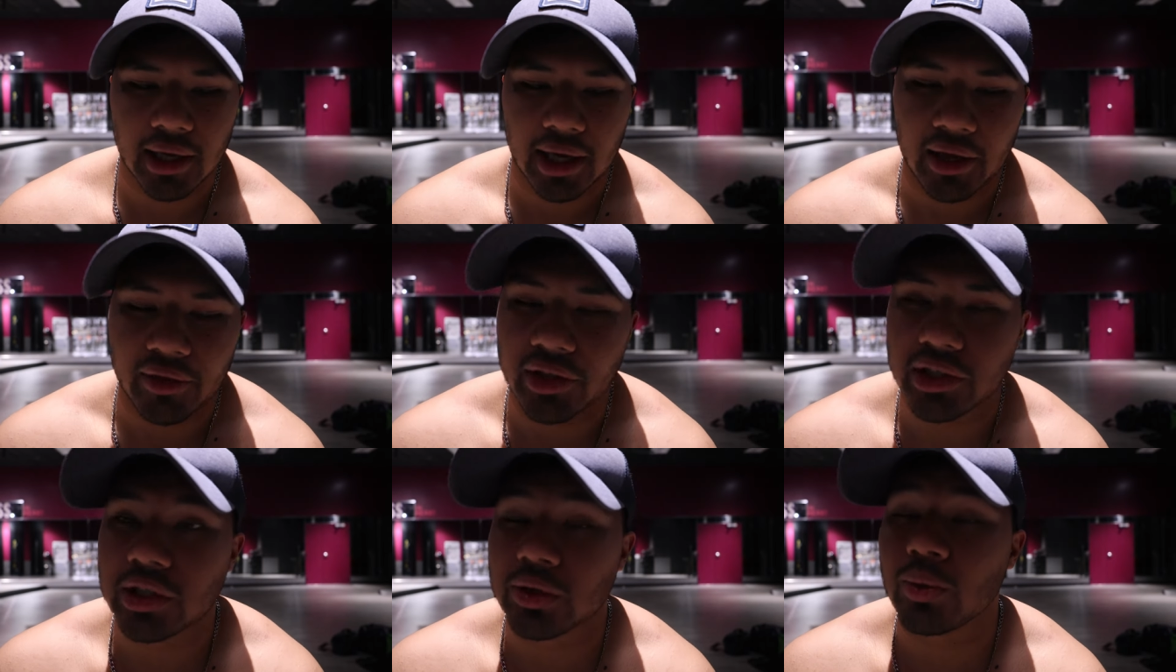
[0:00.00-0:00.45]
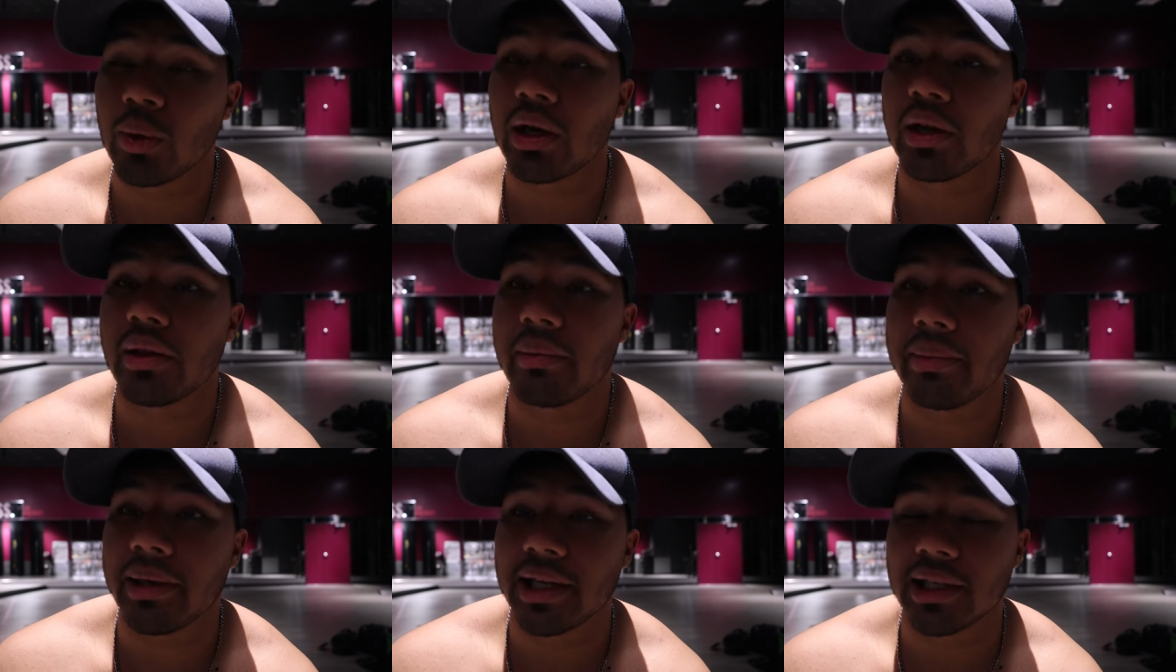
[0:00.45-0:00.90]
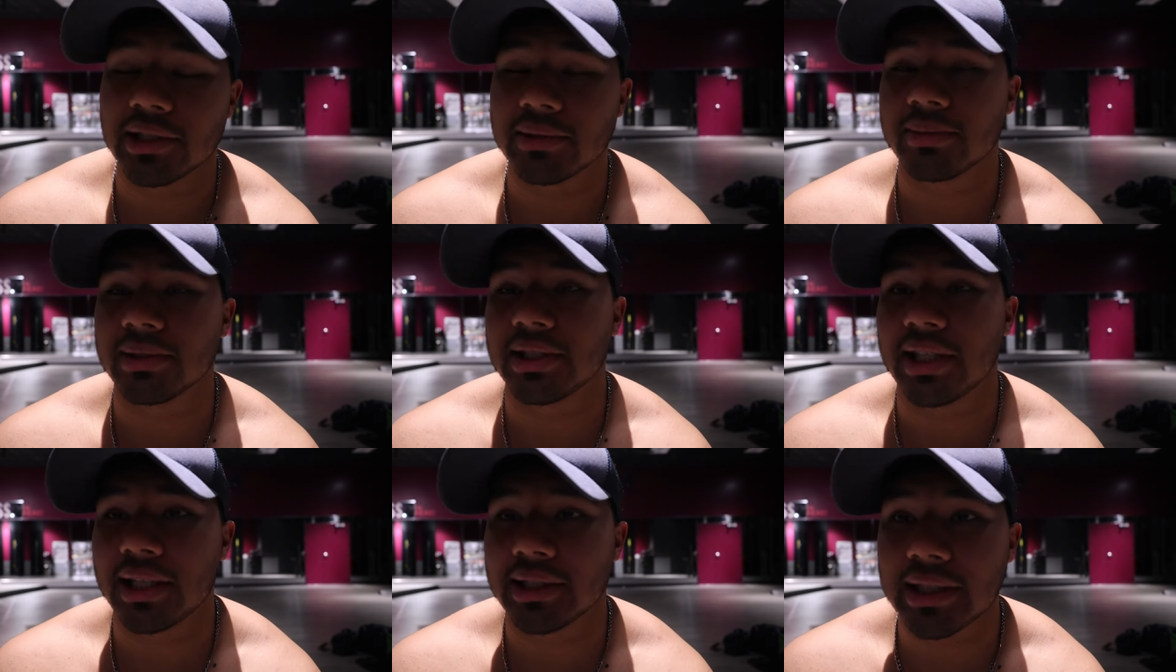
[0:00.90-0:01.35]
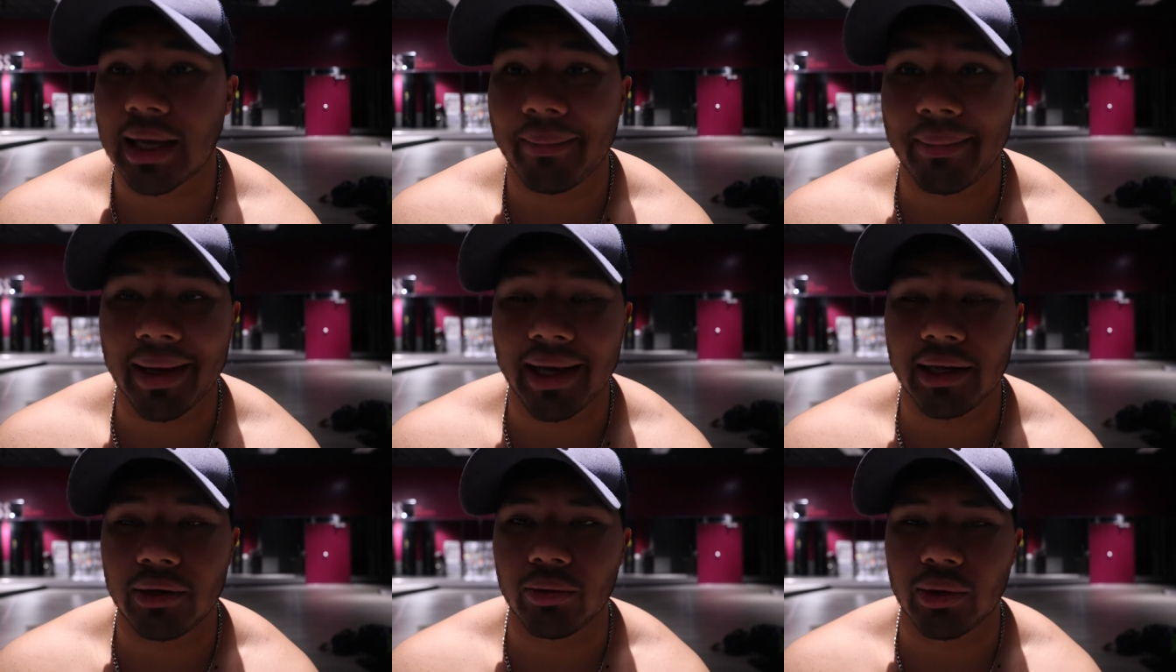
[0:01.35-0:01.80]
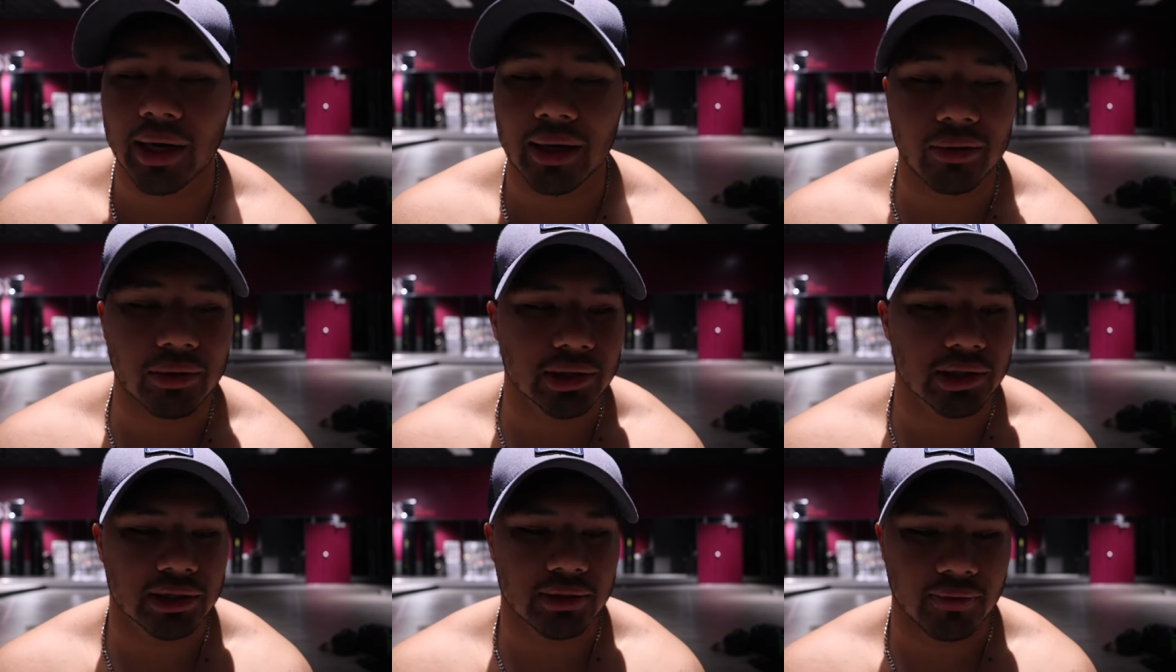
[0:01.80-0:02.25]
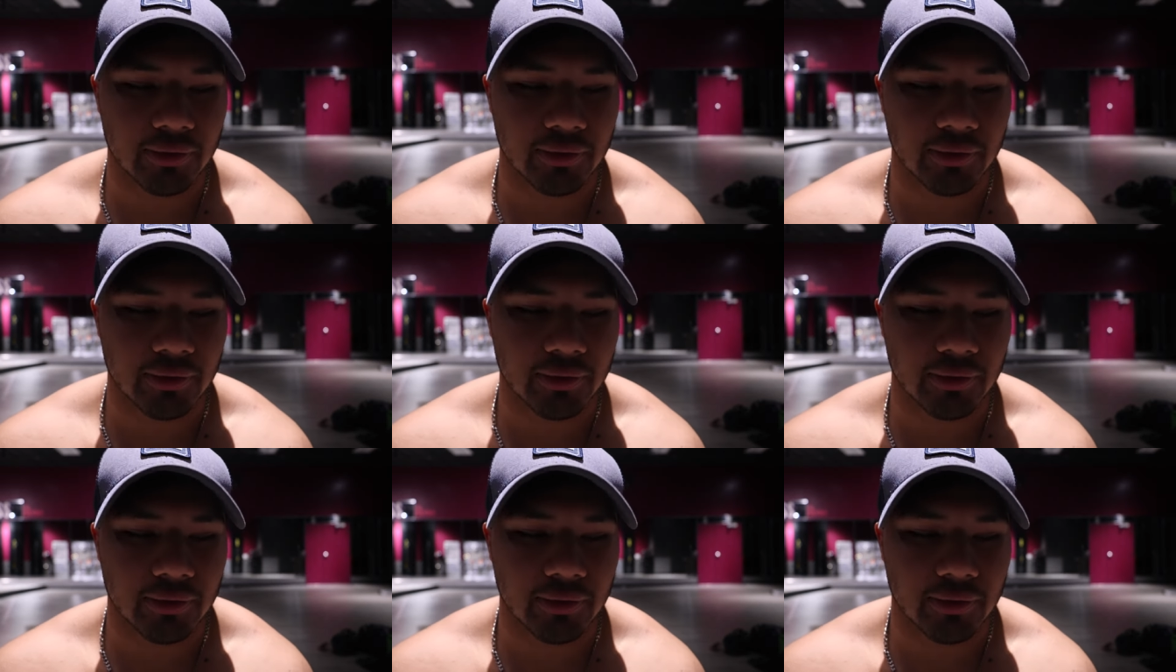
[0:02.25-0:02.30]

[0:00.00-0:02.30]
And this is one of the biggest mistakes I made when I was